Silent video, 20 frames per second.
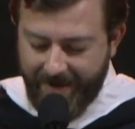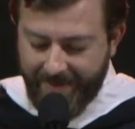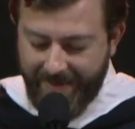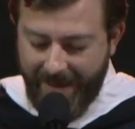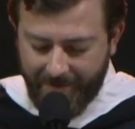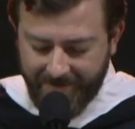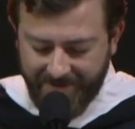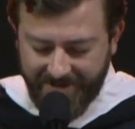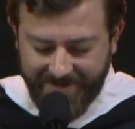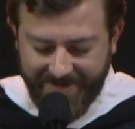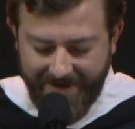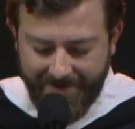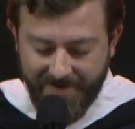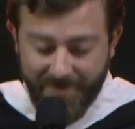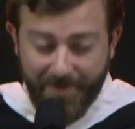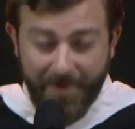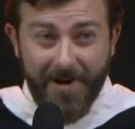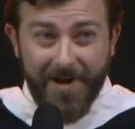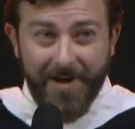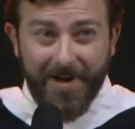That was a
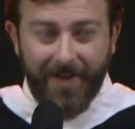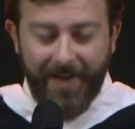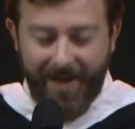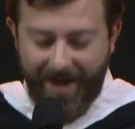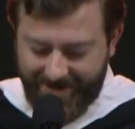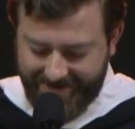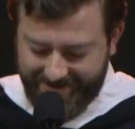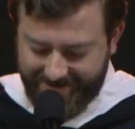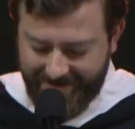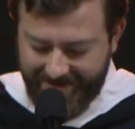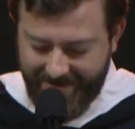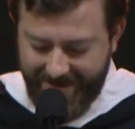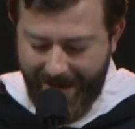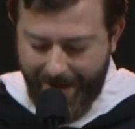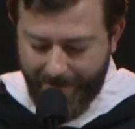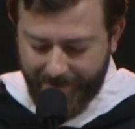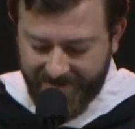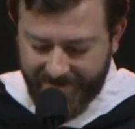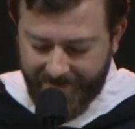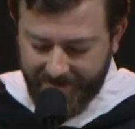7th period class, and the
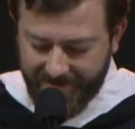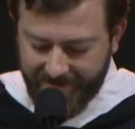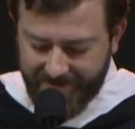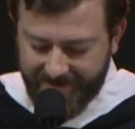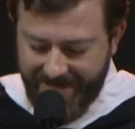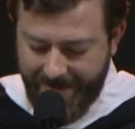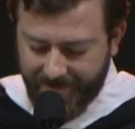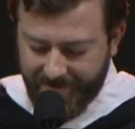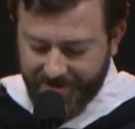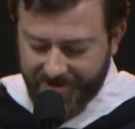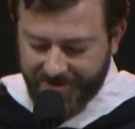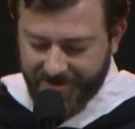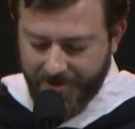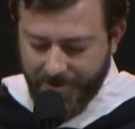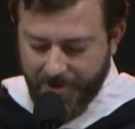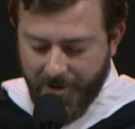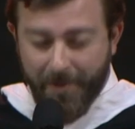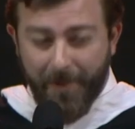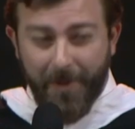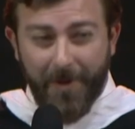atmosphere seemed to
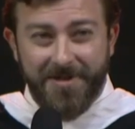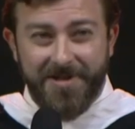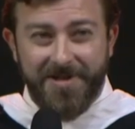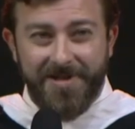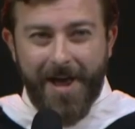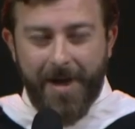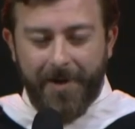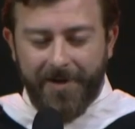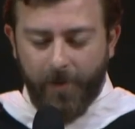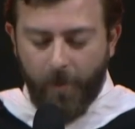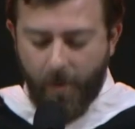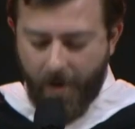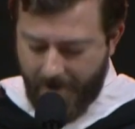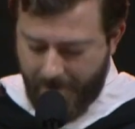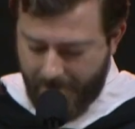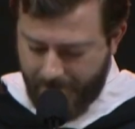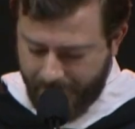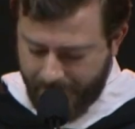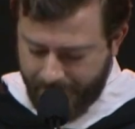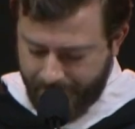suit her personality
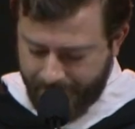well.